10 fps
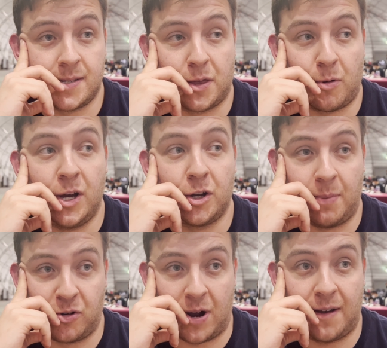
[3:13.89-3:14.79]
so 3-0'd
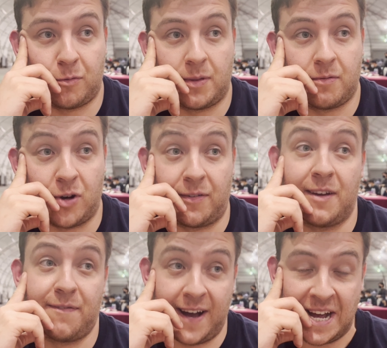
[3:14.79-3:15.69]
my draft with
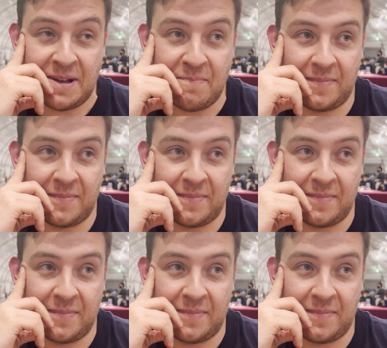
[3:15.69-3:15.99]
drafting Fai,